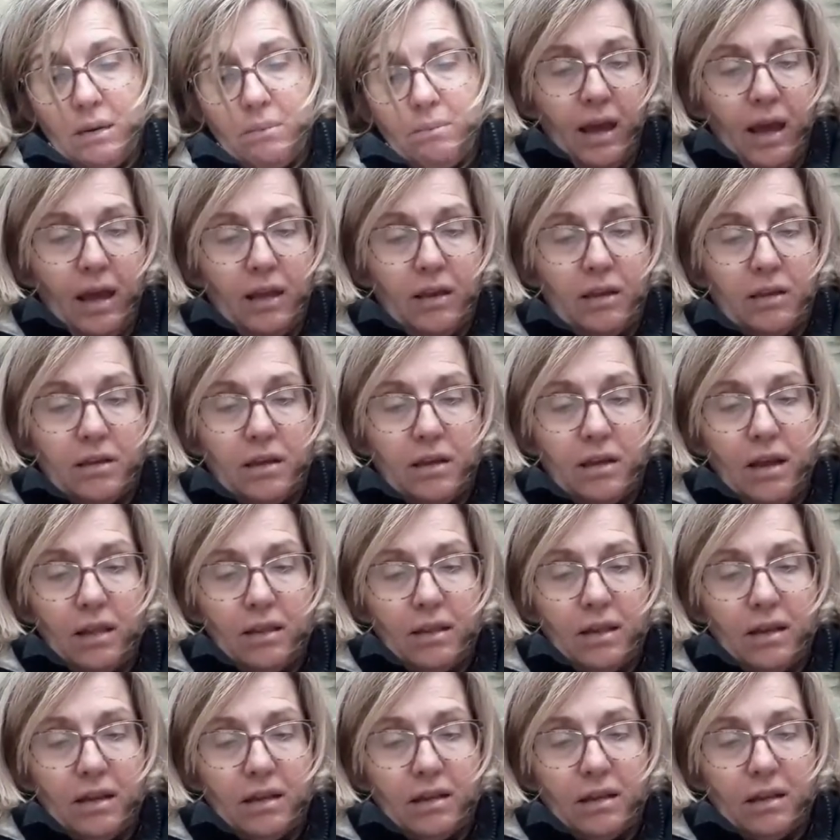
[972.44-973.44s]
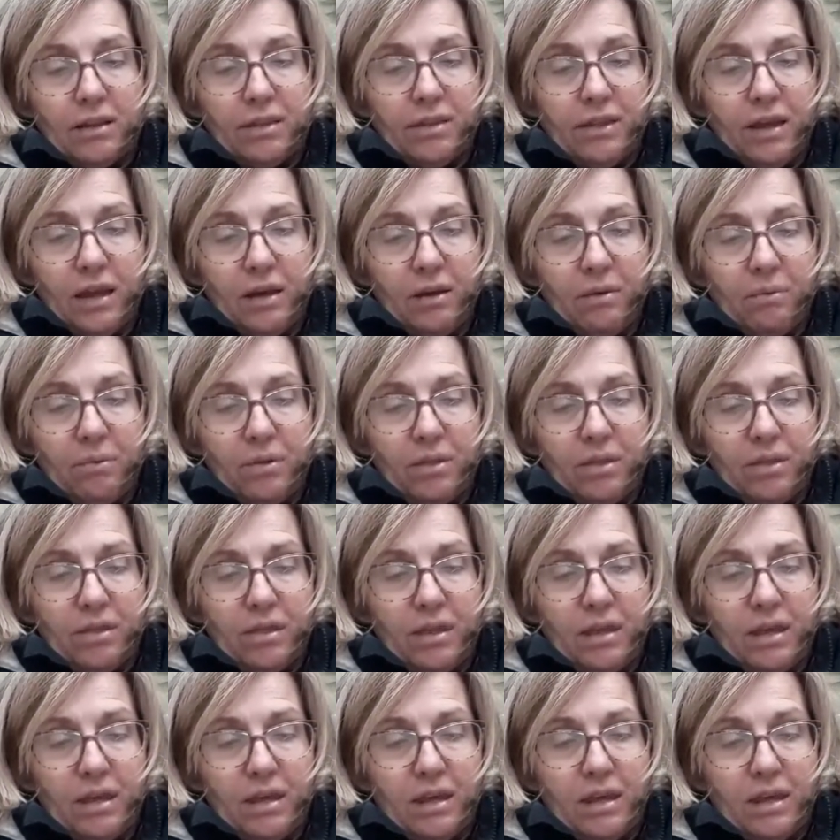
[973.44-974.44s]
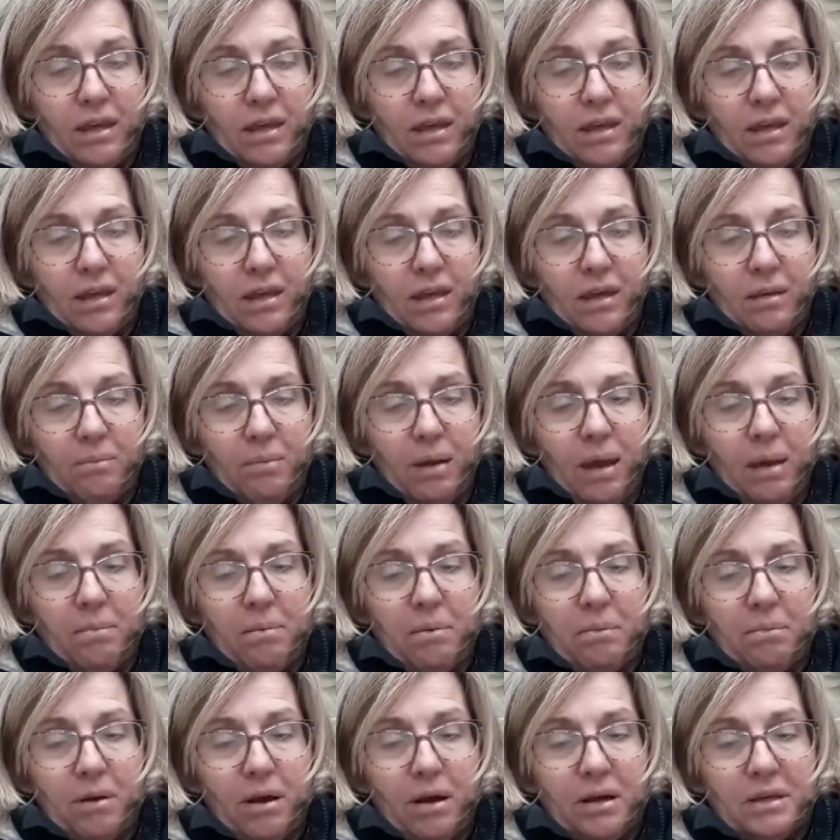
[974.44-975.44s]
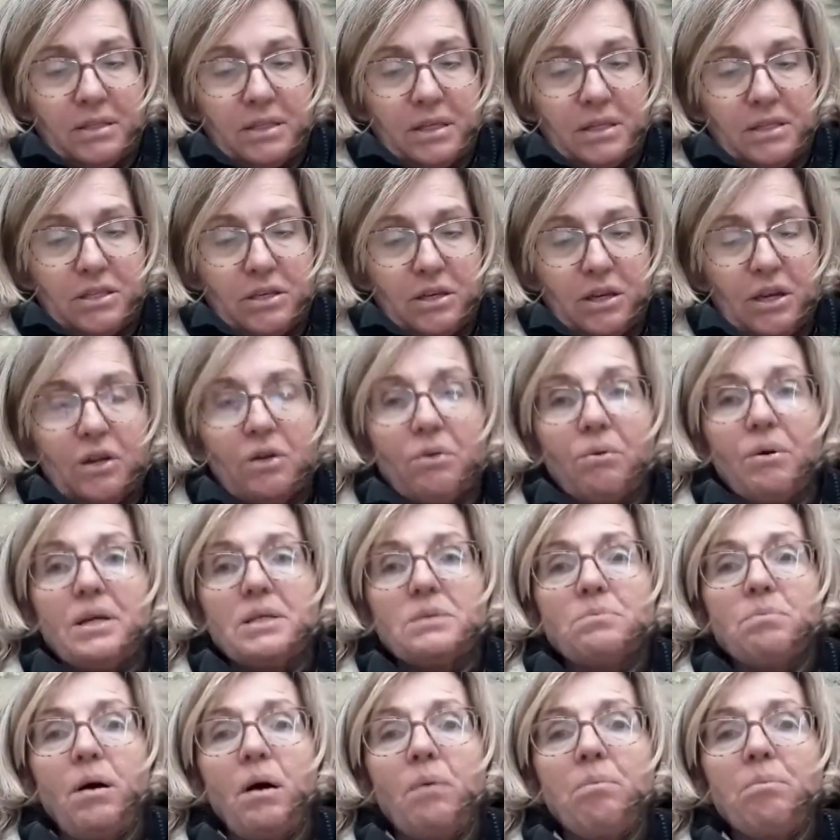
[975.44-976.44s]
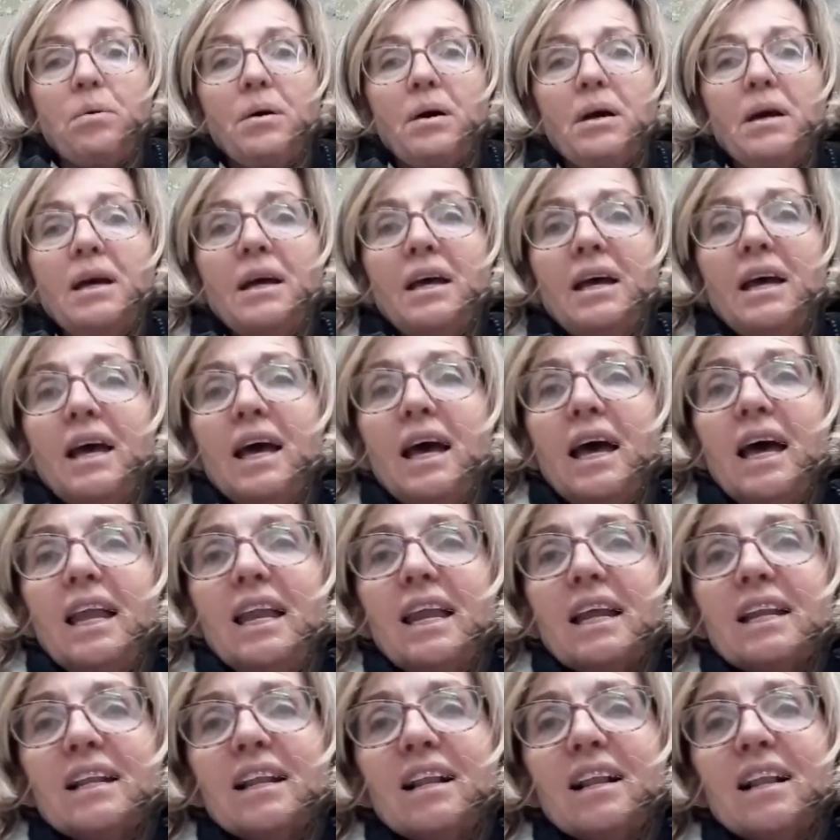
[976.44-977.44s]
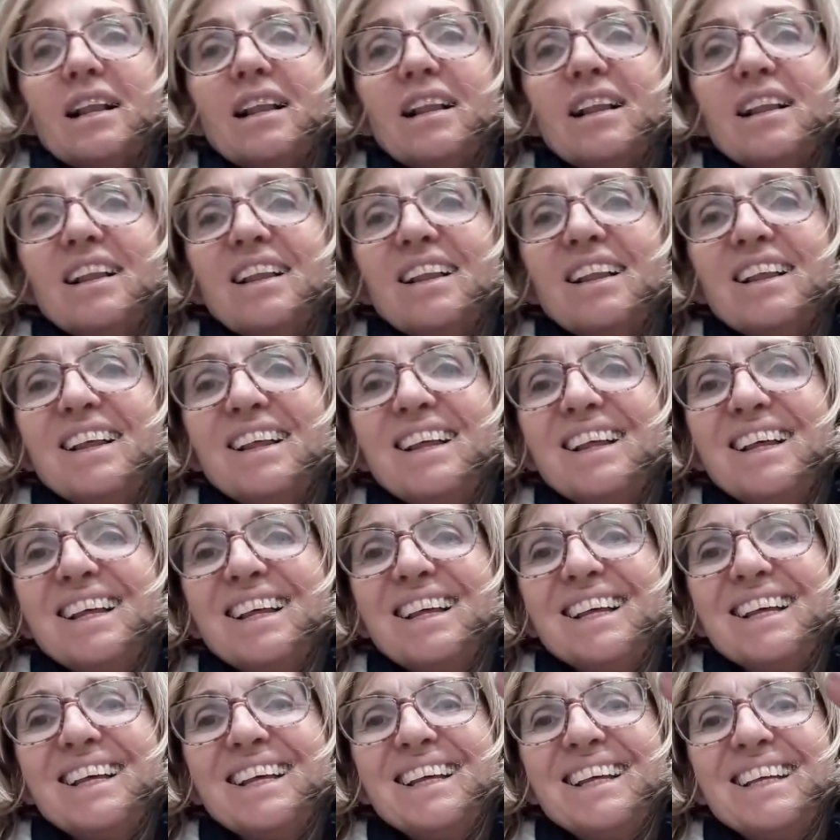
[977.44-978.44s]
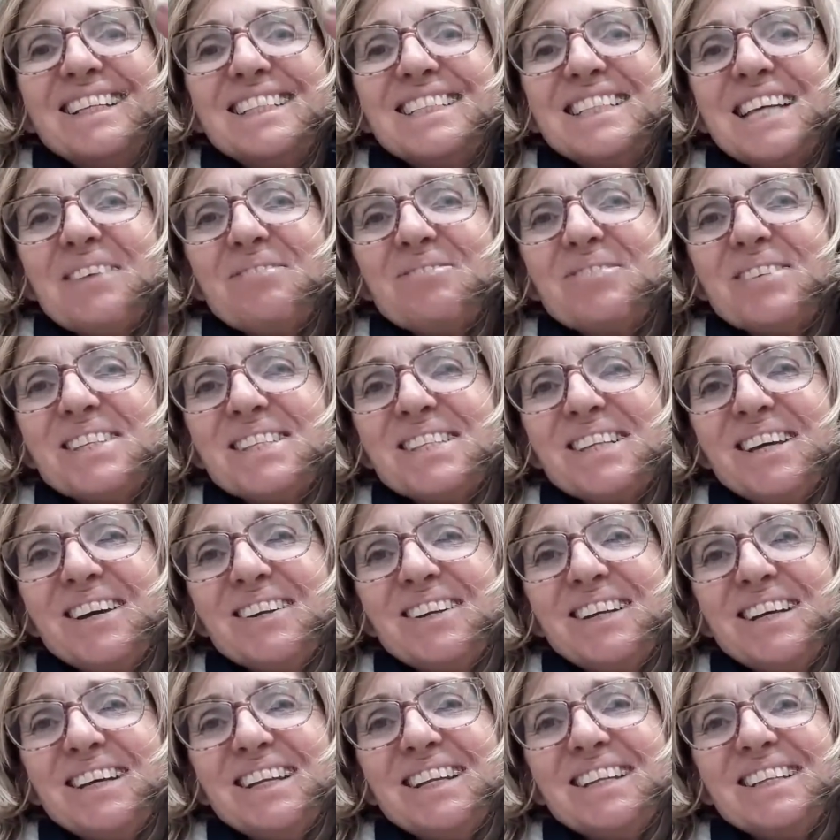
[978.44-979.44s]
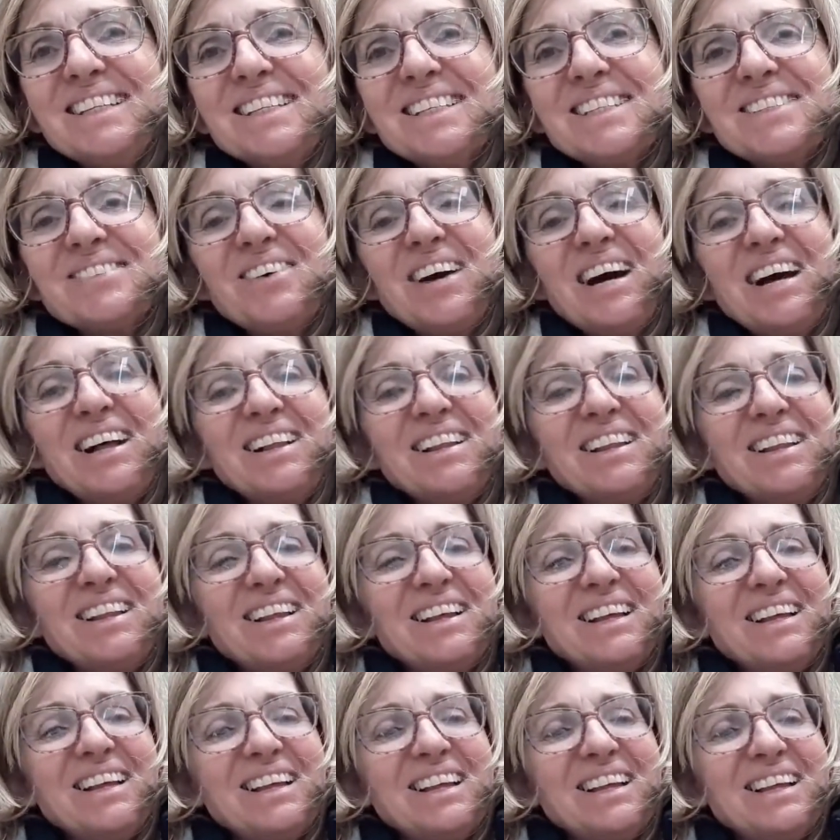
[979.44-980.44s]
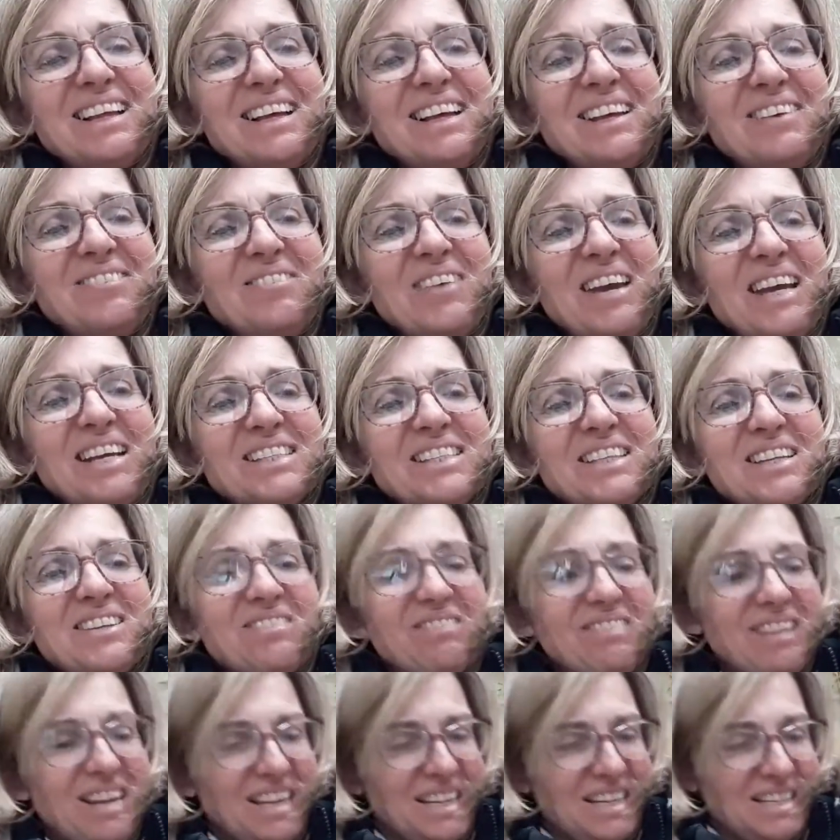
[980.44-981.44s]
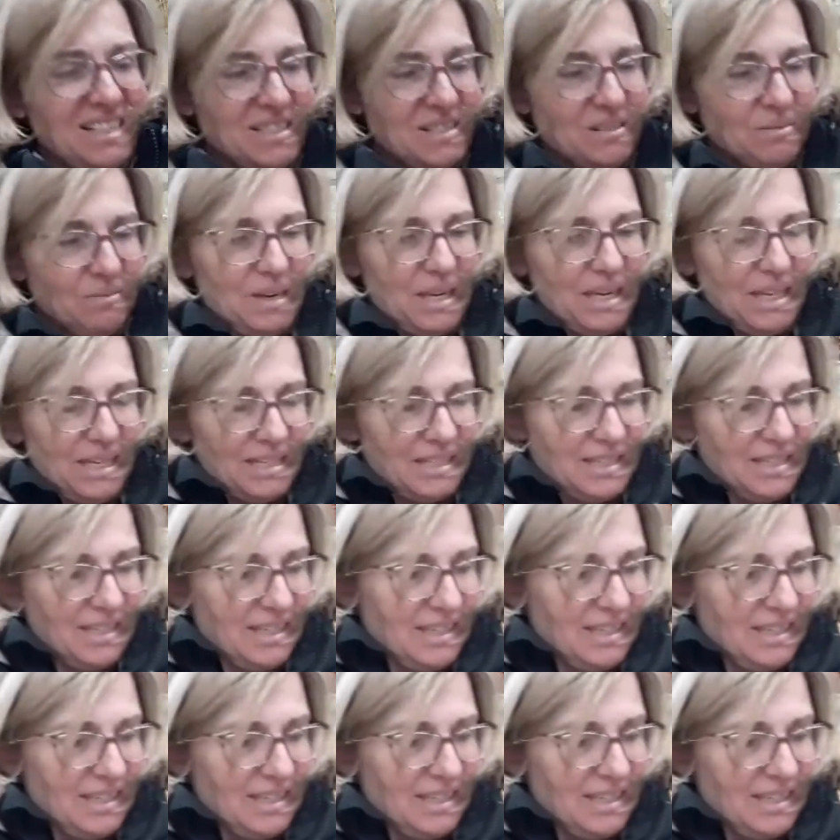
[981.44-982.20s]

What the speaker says: And another little thing with the paper roses, you can always pop a little gemstone in it as well. Makes it really sweet.